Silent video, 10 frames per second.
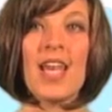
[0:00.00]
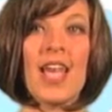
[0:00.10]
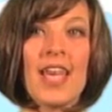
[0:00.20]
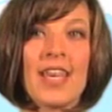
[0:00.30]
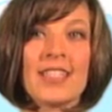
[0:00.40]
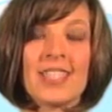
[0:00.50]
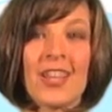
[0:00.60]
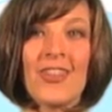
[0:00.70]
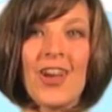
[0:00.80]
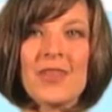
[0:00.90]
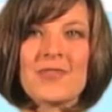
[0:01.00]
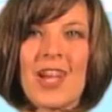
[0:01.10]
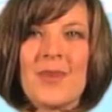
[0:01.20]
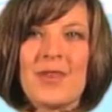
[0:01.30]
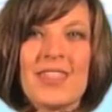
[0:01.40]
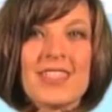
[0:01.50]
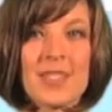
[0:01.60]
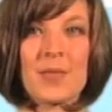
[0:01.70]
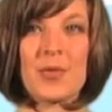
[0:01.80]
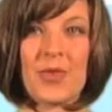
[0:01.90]
and a lot of time on the
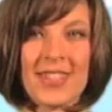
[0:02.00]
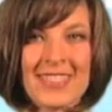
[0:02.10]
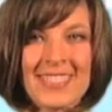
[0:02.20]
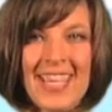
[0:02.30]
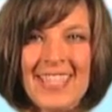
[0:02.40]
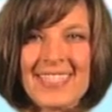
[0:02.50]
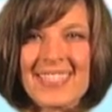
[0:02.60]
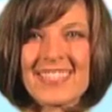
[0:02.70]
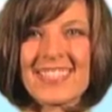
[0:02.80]
simple present tense.